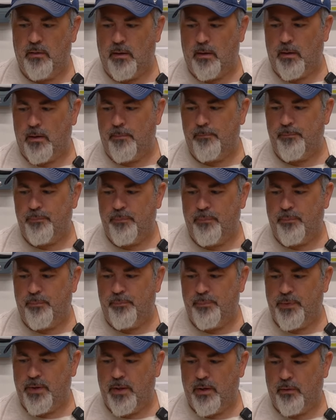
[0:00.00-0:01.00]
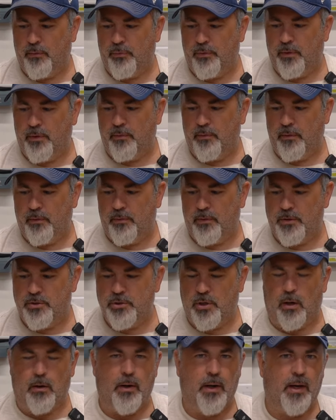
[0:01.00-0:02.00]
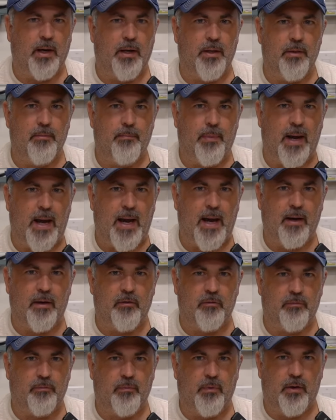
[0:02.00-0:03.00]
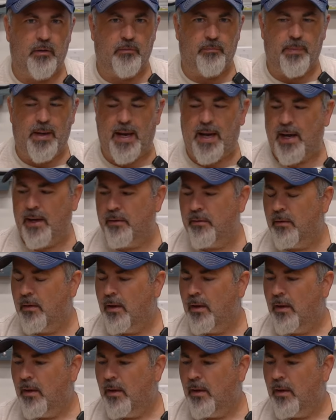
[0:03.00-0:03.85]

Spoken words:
the charring on the back as bad,